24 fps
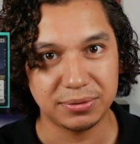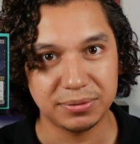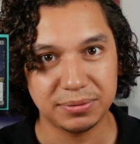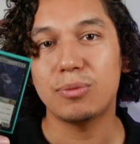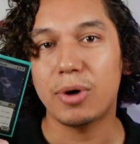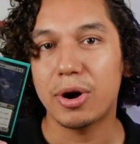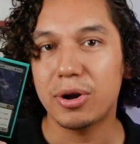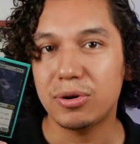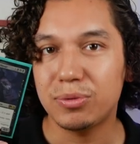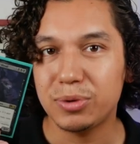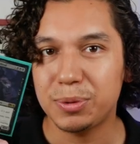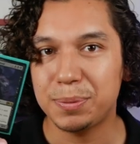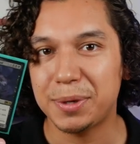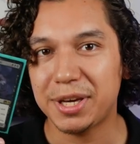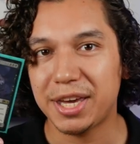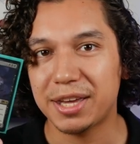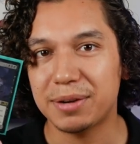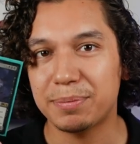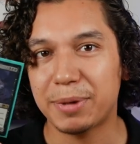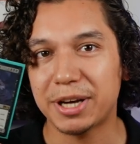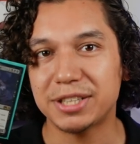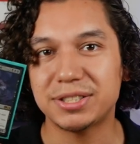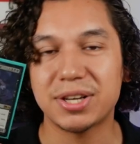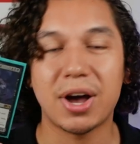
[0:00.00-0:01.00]
Why don't we
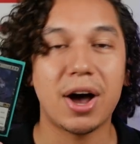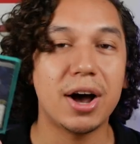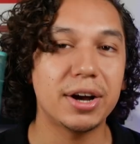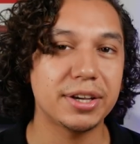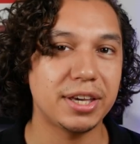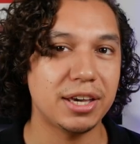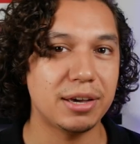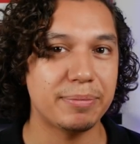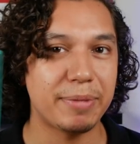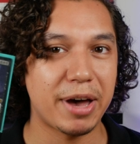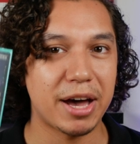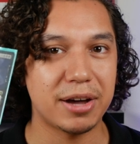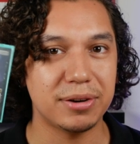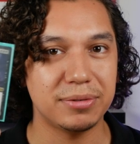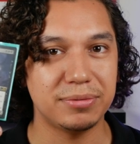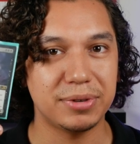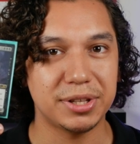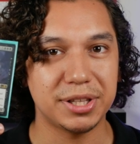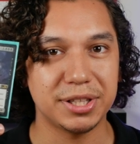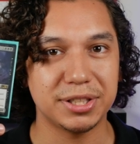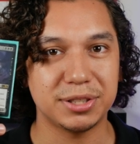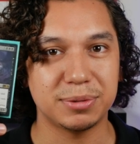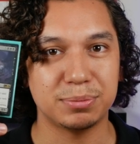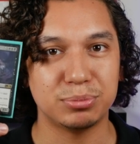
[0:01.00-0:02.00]
begin by talking about
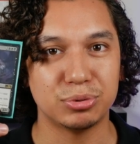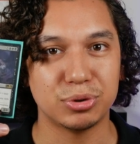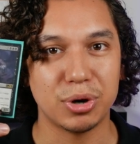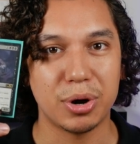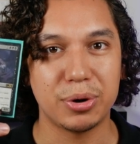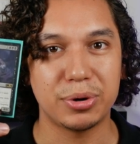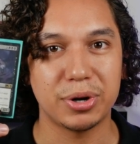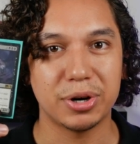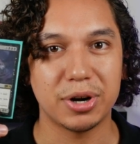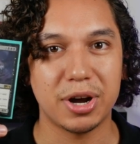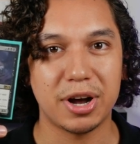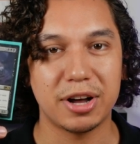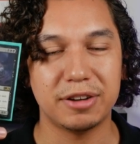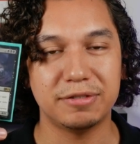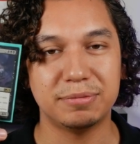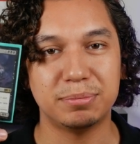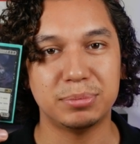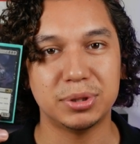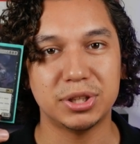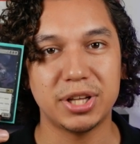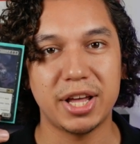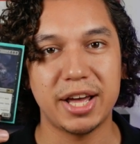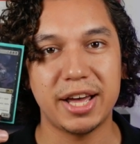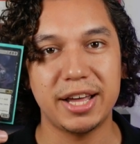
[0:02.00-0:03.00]
Vilis Broker of
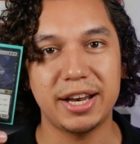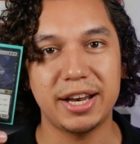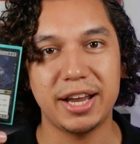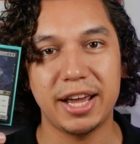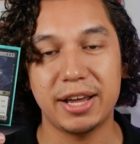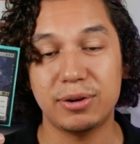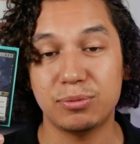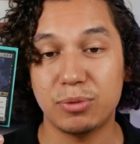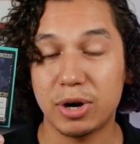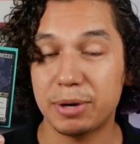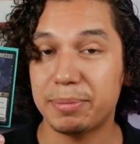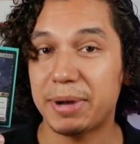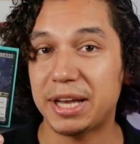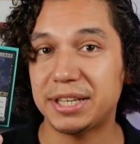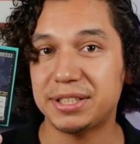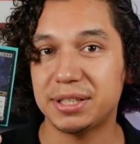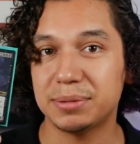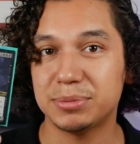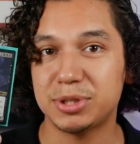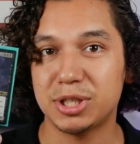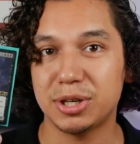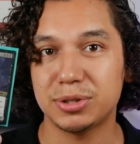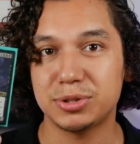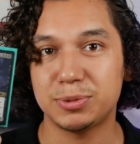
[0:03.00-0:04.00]
Blood and what makes him
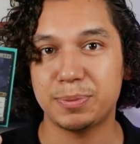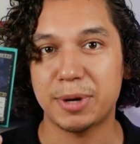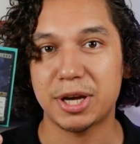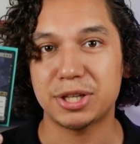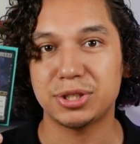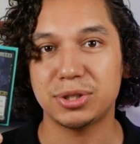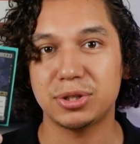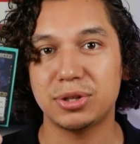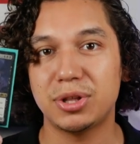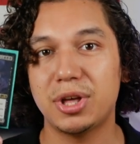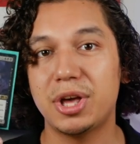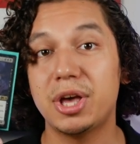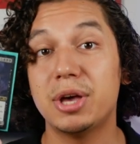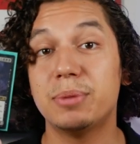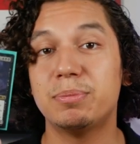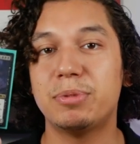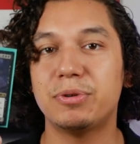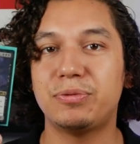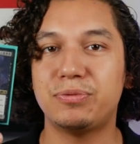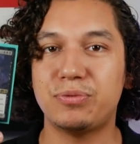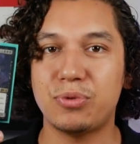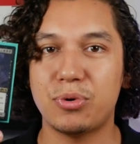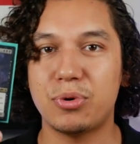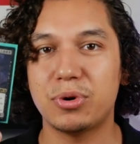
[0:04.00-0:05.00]
so special
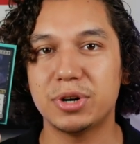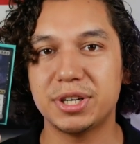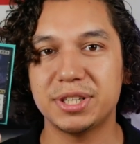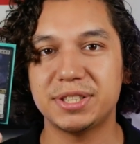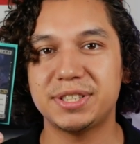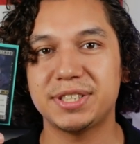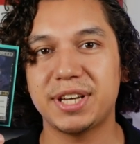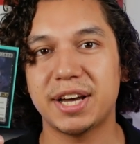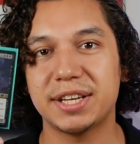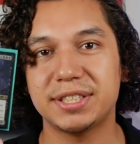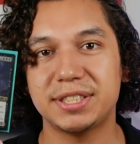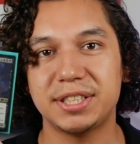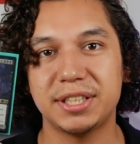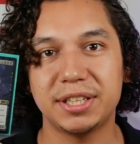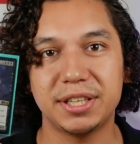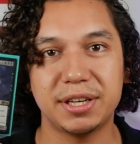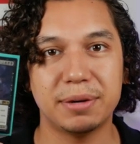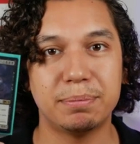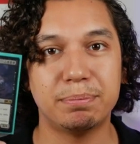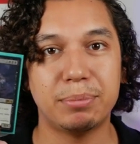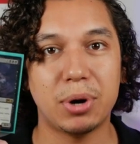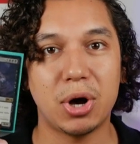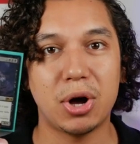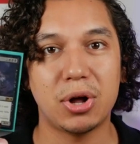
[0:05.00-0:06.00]
before discussing
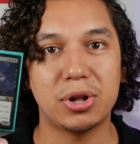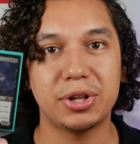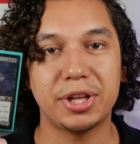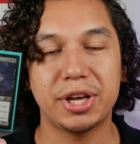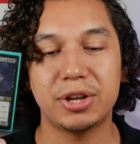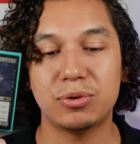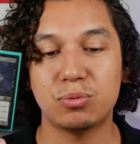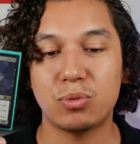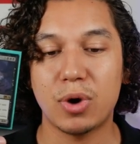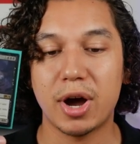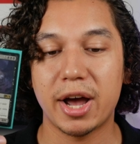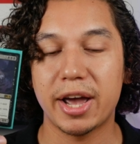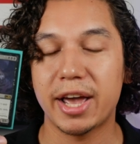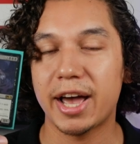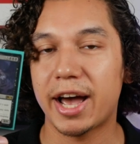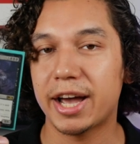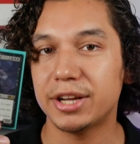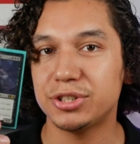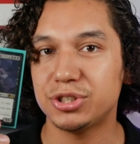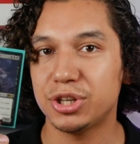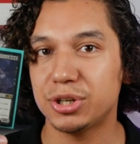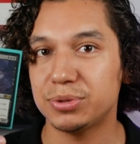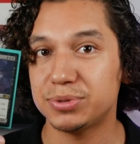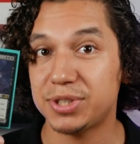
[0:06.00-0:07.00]
Kambal and why I
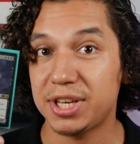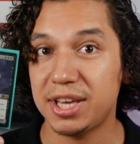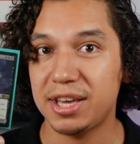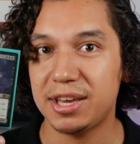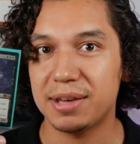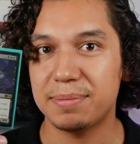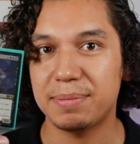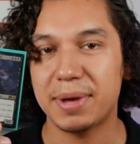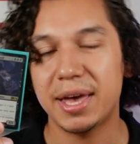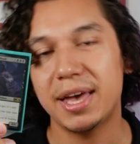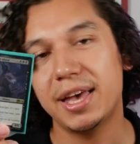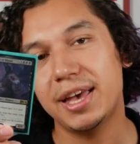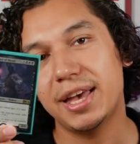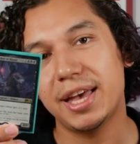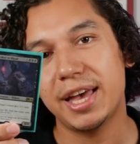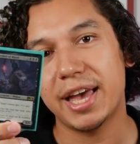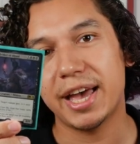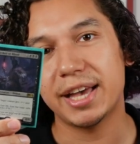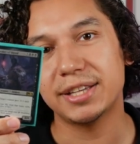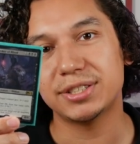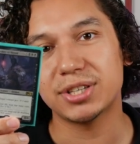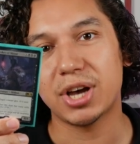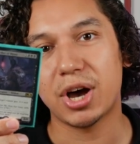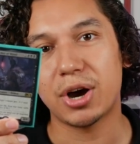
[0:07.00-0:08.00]
chose him
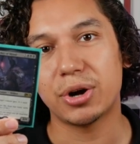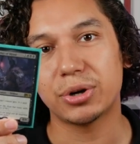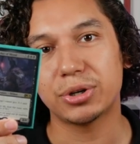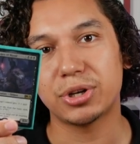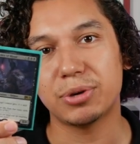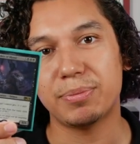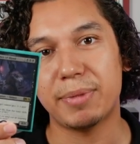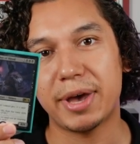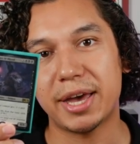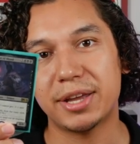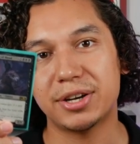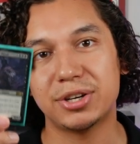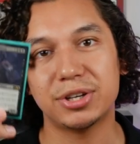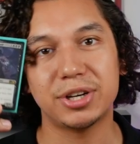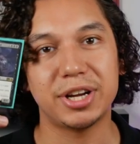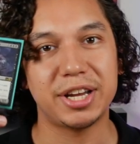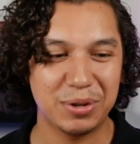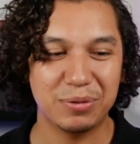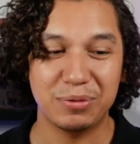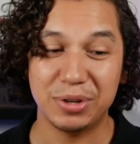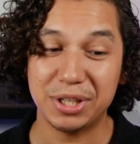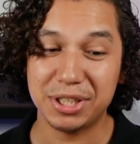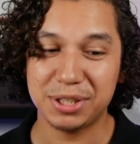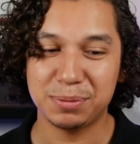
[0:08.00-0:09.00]
as our commander.
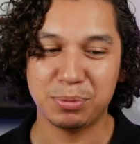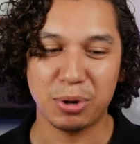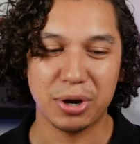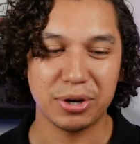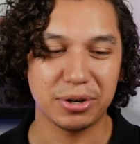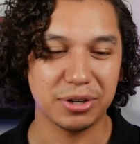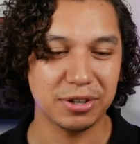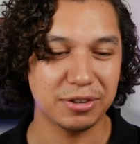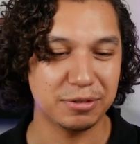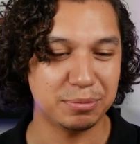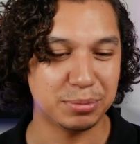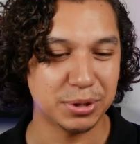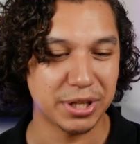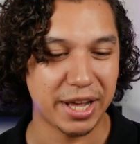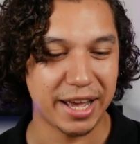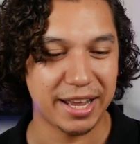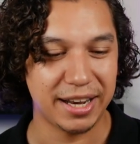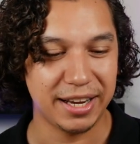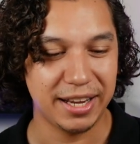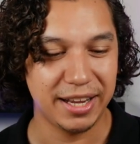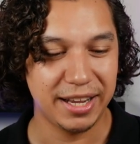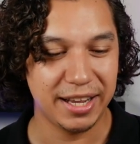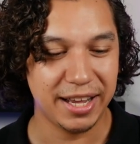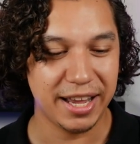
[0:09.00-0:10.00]
Vilis Broker of Blood,
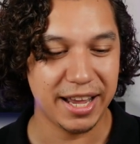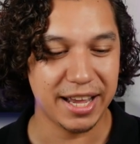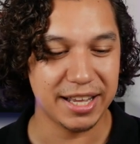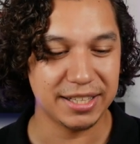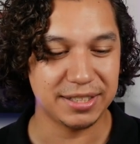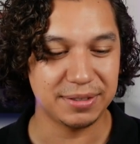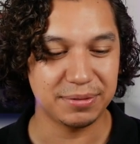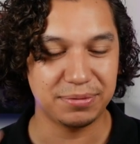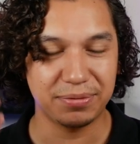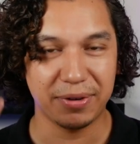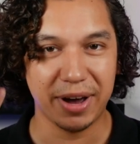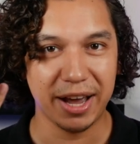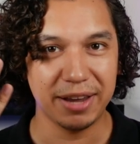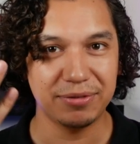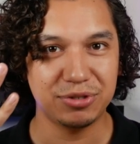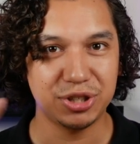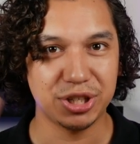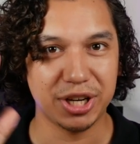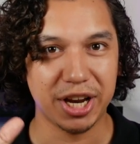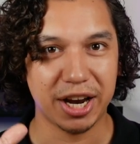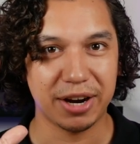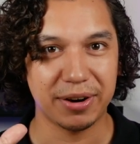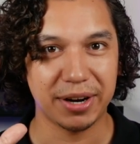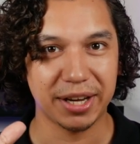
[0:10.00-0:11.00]
it's 5
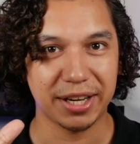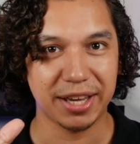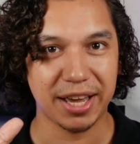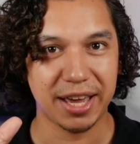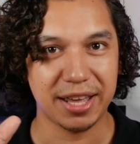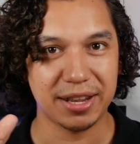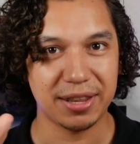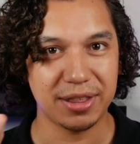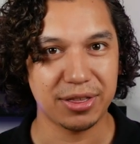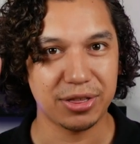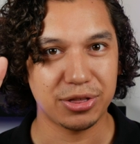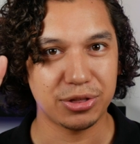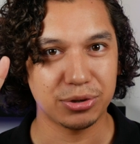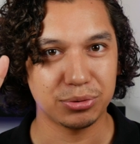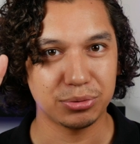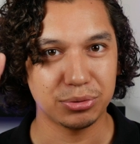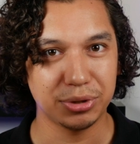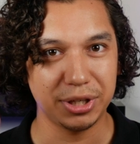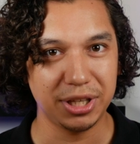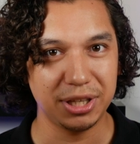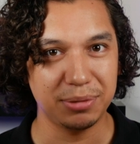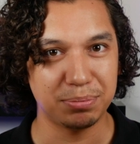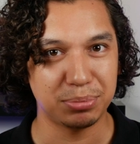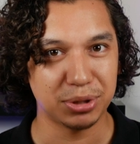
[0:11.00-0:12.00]
generic and
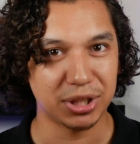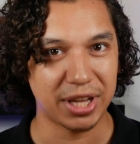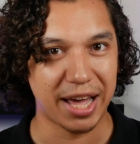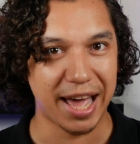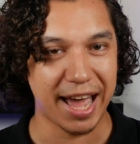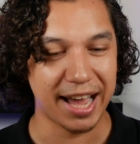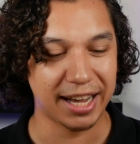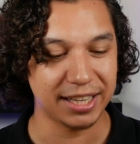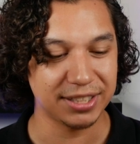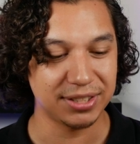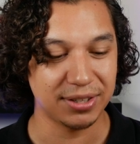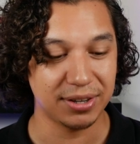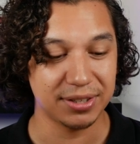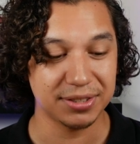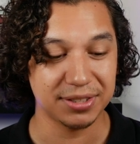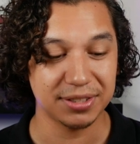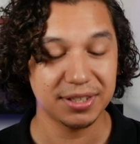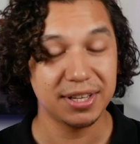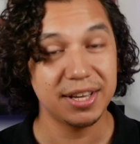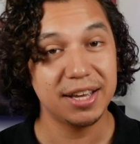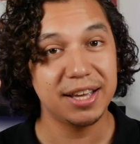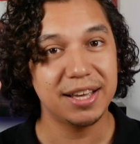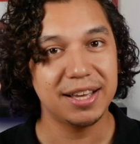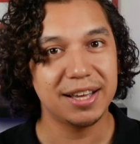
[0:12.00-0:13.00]
3 black, so it's
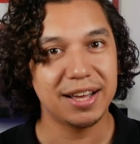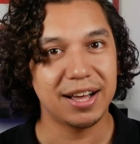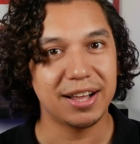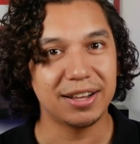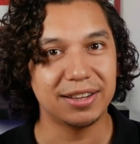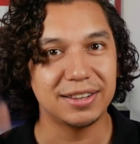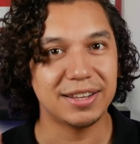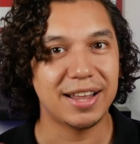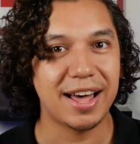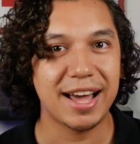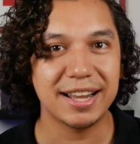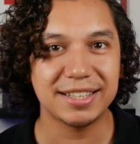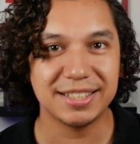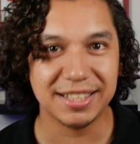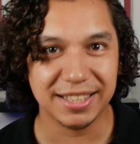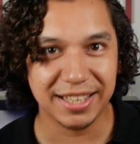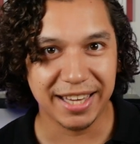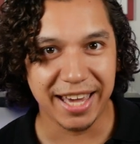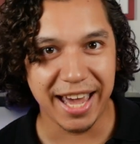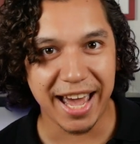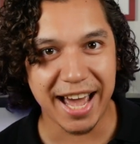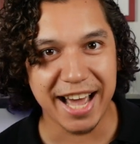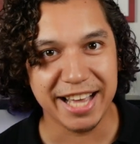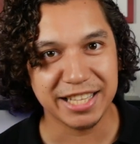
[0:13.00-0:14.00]
a lot to
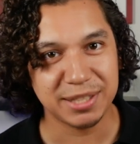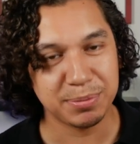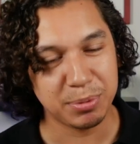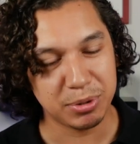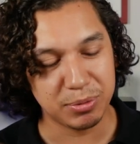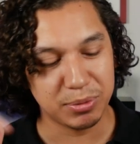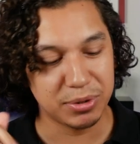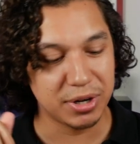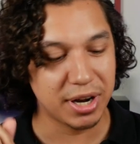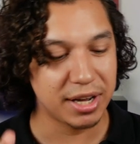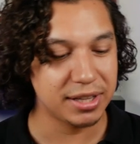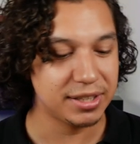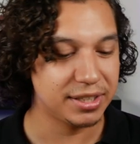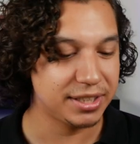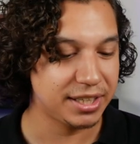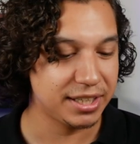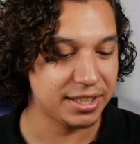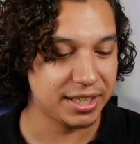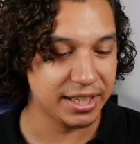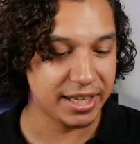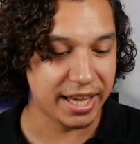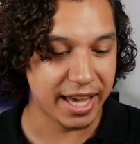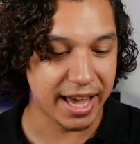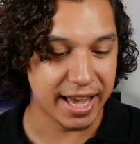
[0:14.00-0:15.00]
cast, but we're not looking
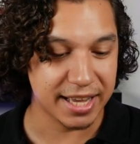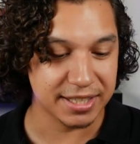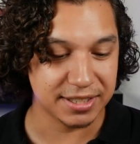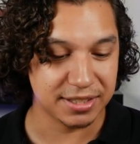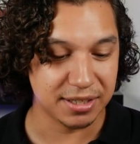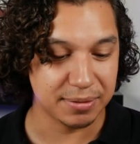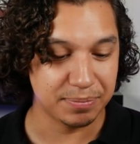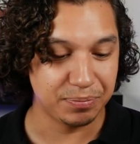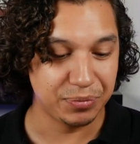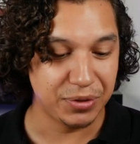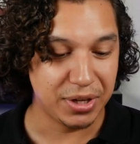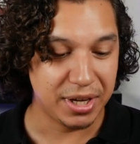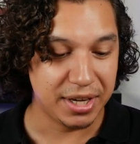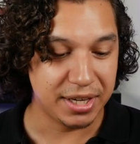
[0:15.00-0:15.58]
to cast him.